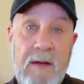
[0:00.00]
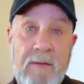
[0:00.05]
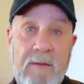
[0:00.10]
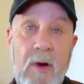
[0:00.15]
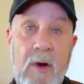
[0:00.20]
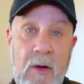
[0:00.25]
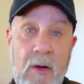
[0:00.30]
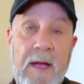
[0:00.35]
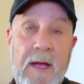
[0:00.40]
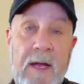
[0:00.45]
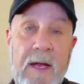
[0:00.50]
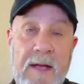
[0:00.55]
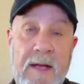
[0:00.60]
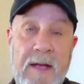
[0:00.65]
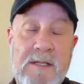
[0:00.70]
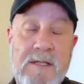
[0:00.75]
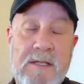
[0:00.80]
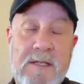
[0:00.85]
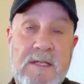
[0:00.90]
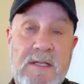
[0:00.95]
after owning an
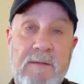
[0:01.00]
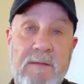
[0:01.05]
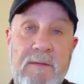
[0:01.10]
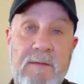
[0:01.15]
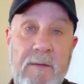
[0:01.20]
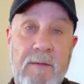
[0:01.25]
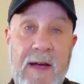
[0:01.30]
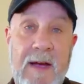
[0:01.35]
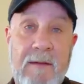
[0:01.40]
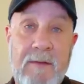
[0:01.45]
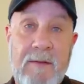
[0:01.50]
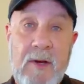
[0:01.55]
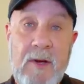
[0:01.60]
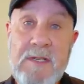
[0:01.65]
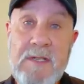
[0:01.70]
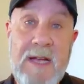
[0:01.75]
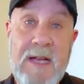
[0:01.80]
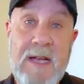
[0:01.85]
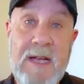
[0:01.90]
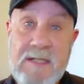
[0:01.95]
agency for 5
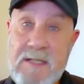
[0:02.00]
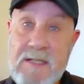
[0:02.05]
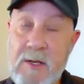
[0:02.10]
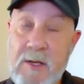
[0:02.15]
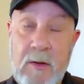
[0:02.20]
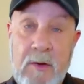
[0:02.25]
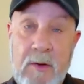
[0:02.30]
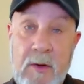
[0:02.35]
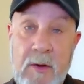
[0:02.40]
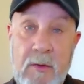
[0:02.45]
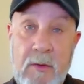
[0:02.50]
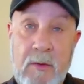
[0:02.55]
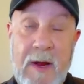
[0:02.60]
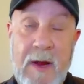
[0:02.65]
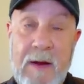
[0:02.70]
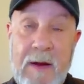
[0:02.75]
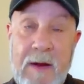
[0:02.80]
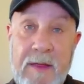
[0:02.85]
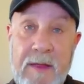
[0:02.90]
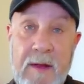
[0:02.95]
years, I still don't know
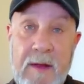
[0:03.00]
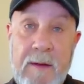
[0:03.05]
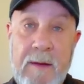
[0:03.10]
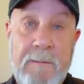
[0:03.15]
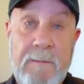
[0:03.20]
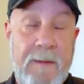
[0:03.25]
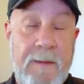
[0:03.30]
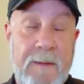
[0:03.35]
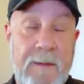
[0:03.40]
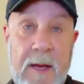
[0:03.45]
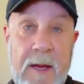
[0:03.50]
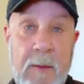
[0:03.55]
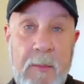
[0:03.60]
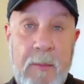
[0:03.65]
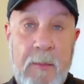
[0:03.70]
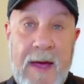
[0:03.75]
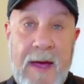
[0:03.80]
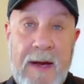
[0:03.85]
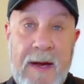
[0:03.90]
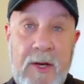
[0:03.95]
everything. They keep
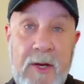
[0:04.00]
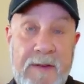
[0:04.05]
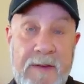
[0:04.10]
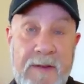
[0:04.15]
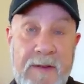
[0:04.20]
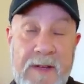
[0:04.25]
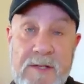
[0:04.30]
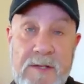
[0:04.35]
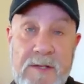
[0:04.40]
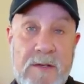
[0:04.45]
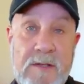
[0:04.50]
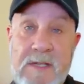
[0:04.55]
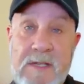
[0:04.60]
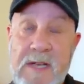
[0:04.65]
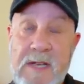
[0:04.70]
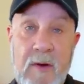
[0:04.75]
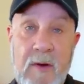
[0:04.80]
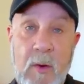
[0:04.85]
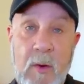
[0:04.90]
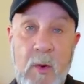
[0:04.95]
adding new features
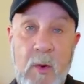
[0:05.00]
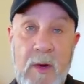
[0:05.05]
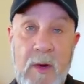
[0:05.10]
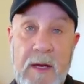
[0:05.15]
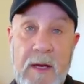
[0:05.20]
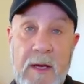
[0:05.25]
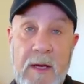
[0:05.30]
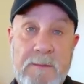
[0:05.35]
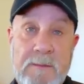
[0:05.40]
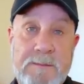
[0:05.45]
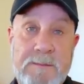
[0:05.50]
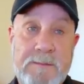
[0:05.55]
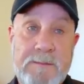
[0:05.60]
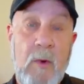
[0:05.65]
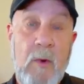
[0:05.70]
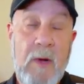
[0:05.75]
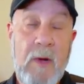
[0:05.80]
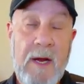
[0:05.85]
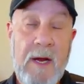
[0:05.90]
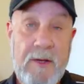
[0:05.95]
every week.
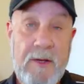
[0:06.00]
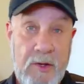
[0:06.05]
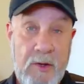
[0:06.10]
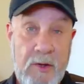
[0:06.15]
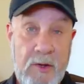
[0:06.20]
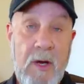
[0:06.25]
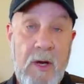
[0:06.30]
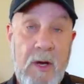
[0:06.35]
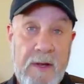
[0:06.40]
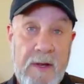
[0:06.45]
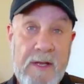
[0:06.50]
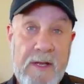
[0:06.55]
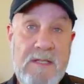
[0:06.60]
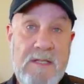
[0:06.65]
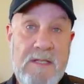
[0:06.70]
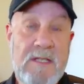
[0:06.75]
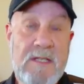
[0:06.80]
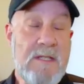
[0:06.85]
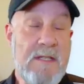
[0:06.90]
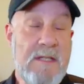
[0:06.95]
But what I do know
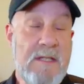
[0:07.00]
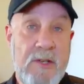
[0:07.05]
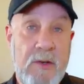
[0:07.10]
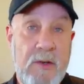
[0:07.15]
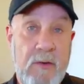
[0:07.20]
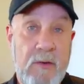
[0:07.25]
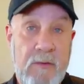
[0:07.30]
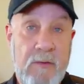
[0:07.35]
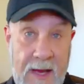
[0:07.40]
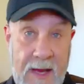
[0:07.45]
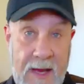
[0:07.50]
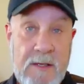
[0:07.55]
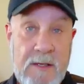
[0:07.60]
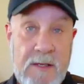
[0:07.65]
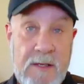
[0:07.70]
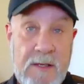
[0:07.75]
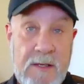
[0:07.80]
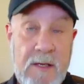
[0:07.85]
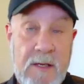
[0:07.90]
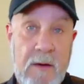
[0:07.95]
is that you've got
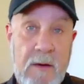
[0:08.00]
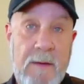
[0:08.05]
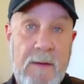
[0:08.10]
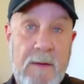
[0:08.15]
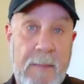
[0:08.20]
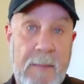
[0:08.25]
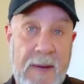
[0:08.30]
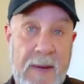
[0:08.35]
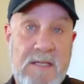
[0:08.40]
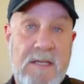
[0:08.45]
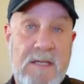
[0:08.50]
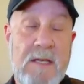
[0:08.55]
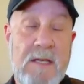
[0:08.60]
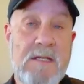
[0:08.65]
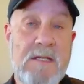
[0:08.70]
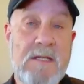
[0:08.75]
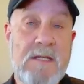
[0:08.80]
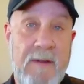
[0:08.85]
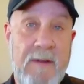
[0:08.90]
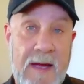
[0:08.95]
to learn the
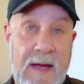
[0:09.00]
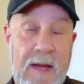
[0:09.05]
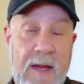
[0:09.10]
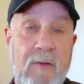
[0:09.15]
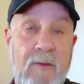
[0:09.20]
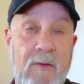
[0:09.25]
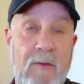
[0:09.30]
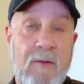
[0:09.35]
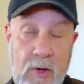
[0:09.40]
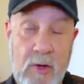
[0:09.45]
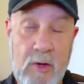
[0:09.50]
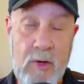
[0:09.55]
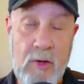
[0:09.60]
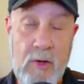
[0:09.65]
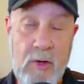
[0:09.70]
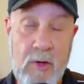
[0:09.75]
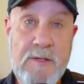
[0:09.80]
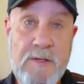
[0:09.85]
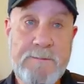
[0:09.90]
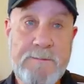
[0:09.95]
basics of HighLevel
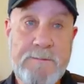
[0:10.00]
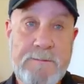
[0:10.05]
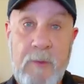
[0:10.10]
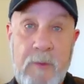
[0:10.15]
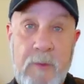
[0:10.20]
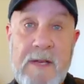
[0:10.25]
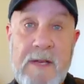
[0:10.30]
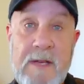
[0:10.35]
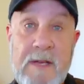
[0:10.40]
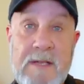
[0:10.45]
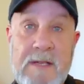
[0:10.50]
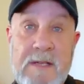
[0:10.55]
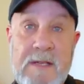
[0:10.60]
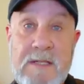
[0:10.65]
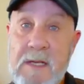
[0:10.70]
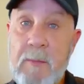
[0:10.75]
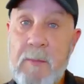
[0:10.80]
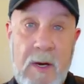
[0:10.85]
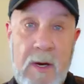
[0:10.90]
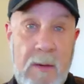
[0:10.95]
first. Before you can
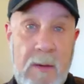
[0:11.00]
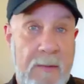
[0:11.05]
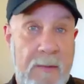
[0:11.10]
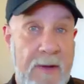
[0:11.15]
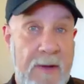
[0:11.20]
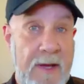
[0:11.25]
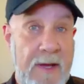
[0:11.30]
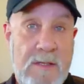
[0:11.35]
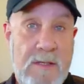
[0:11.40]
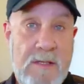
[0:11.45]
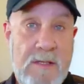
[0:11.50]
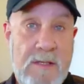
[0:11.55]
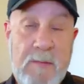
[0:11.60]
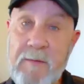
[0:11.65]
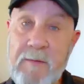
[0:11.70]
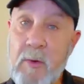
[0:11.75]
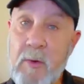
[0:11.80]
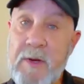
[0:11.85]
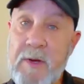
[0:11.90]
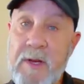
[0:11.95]
set up automations,
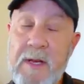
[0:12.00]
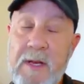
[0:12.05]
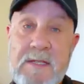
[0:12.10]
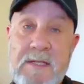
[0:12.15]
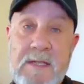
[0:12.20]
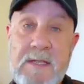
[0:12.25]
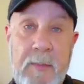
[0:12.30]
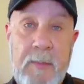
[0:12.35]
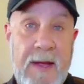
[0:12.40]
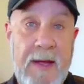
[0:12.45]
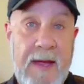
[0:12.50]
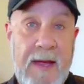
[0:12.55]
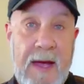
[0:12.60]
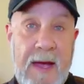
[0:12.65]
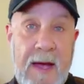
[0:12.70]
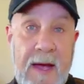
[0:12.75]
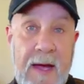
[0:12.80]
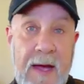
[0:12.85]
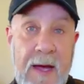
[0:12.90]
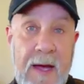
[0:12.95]
before you can set up
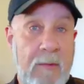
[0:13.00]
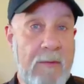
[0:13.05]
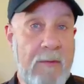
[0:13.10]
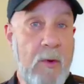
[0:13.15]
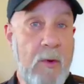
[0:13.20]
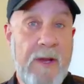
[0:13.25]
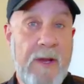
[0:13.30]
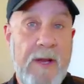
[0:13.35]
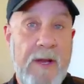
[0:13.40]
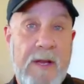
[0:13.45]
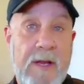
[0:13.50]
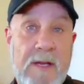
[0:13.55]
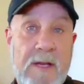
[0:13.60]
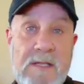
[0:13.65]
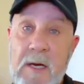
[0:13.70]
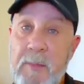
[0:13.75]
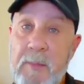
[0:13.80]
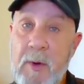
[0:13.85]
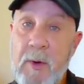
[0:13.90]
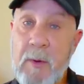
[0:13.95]
AI, before you can
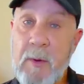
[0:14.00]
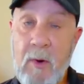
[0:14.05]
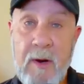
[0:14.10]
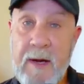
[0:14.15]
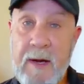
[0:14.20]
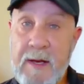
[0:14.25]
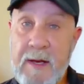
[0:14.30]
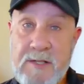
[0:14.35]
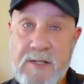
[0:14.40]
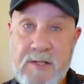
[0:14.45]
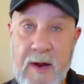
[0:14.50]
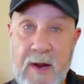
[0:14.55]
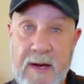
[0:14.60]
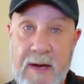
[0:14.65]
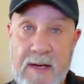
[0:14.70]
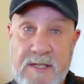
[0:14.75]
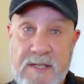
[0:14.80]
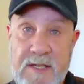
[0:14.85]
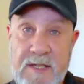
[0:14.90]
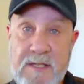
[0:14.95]
set up your marketing
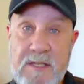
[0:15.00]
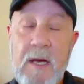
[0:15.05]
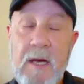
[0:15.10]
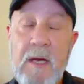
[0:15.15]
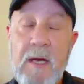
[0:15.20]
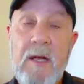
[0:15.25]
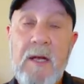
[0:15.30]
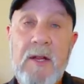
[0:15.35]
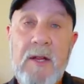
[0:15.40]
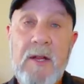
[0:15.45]
strategies,